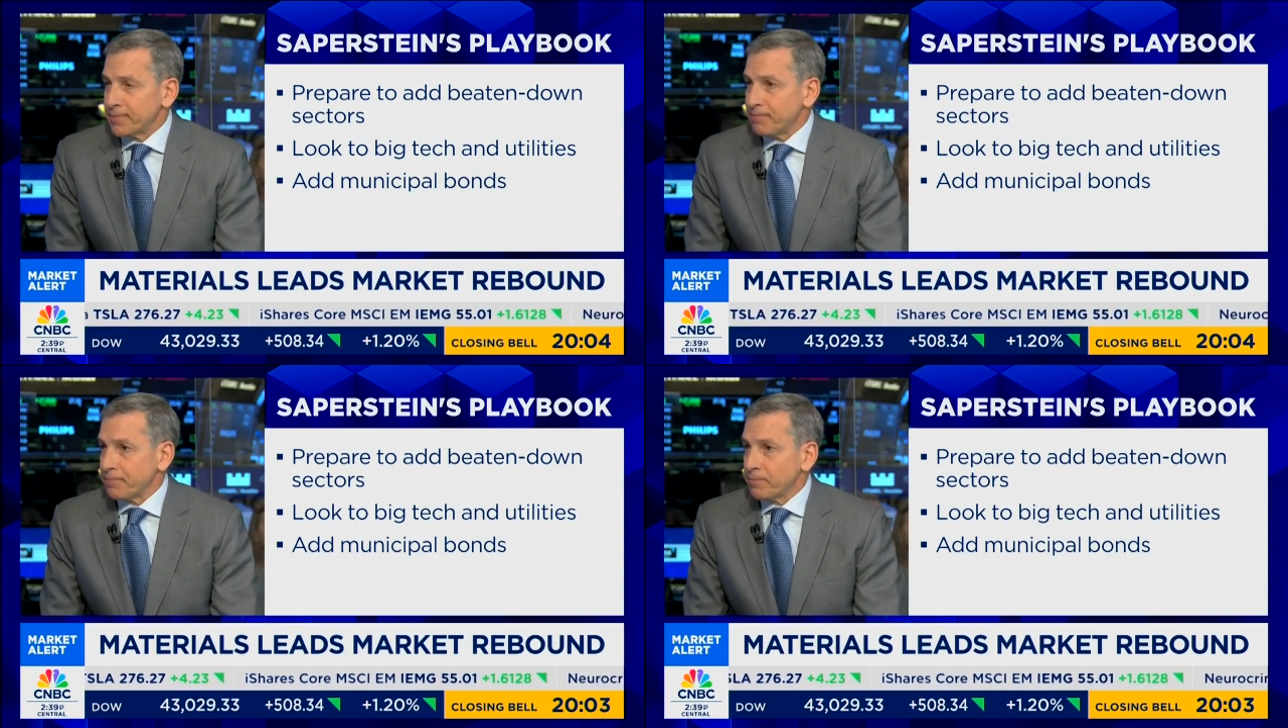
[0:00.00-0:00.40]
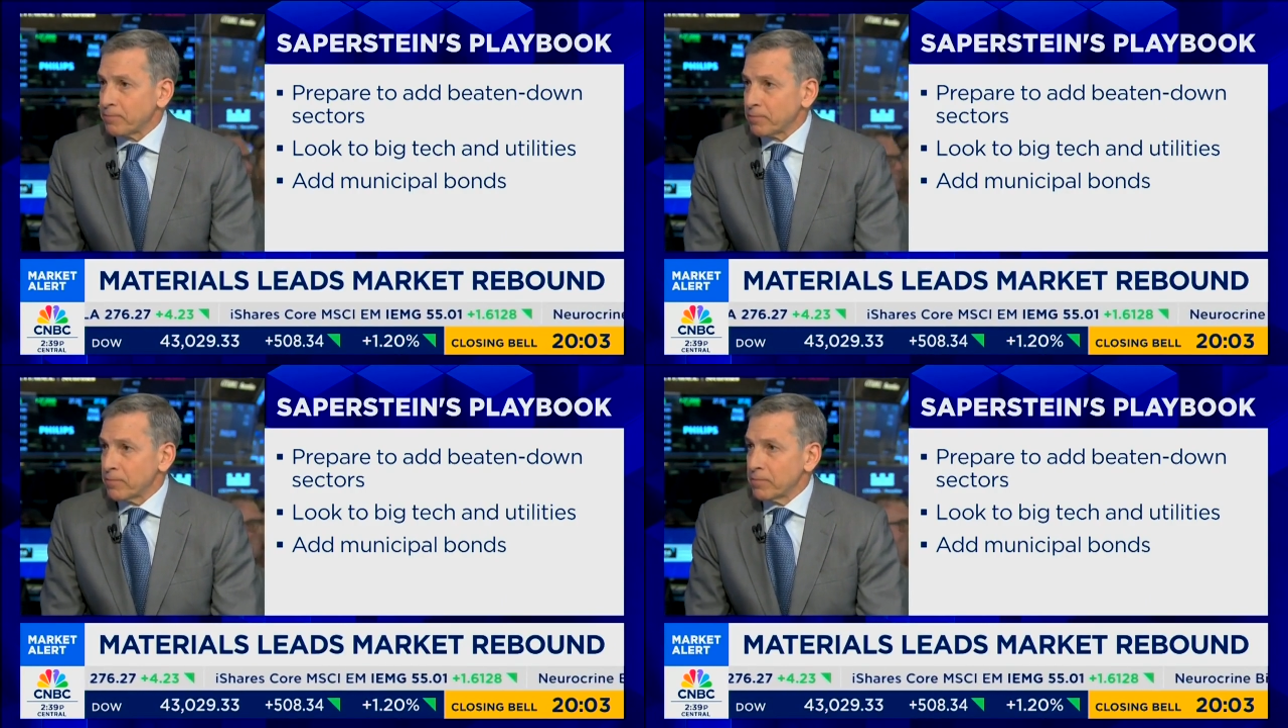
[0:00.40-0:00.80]
You got
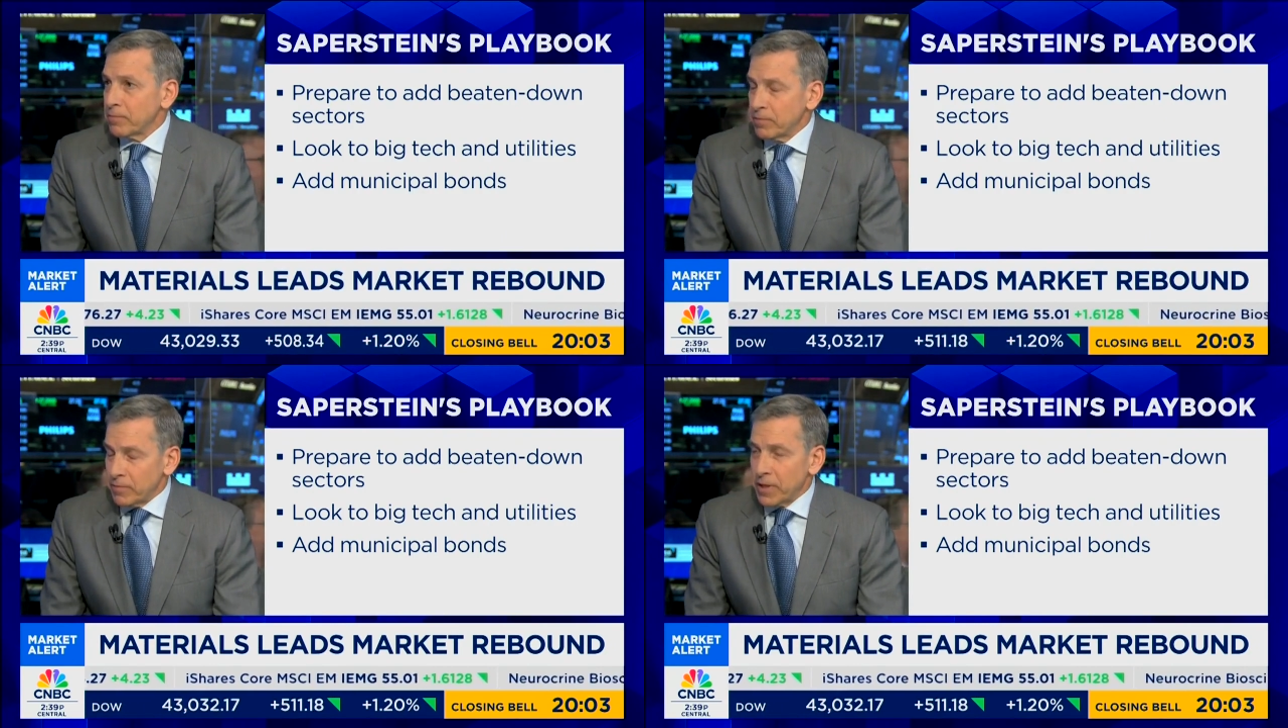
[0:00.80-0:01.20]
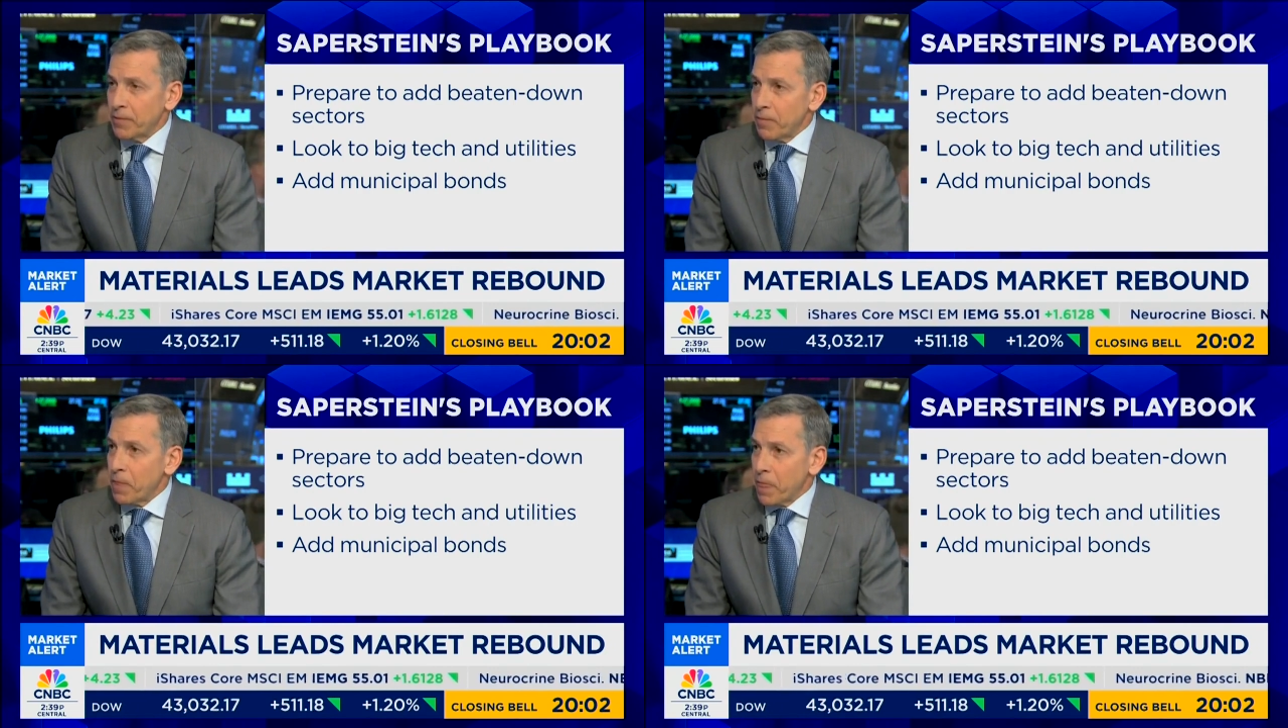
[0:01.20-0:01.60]
two sectors that have been
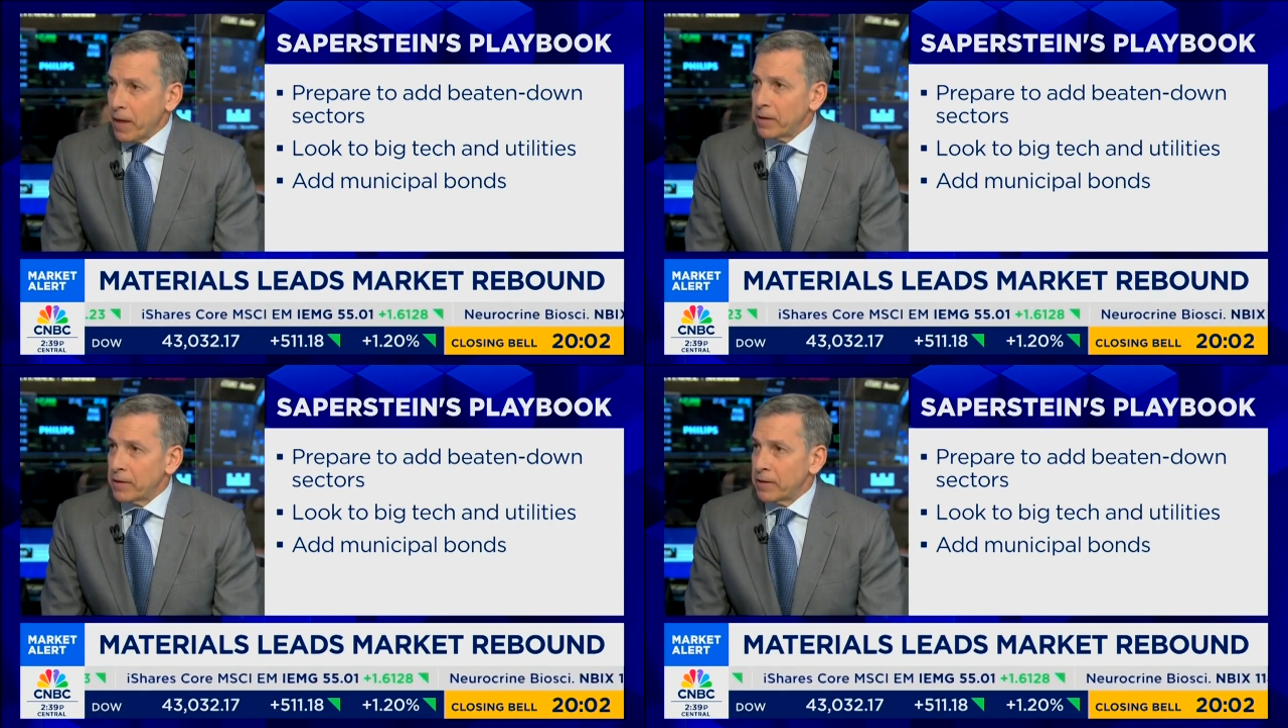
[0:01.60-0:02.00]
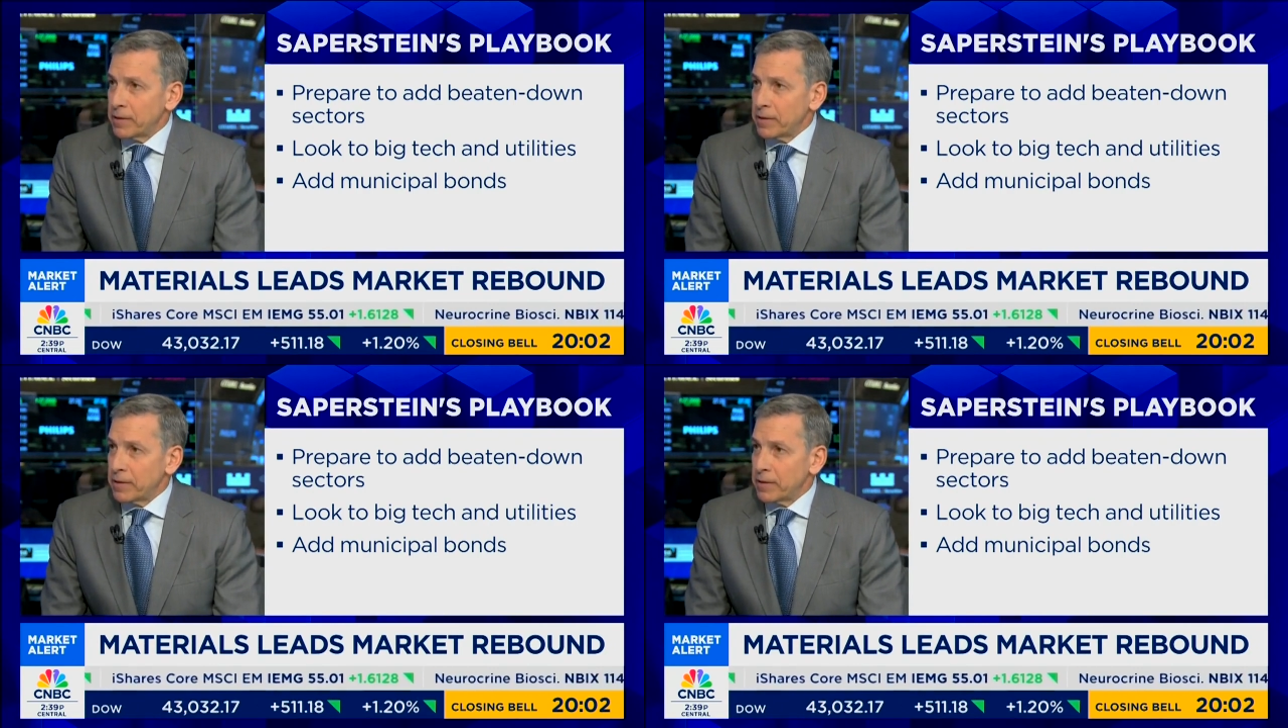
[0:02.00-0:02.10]
beaten down that you like.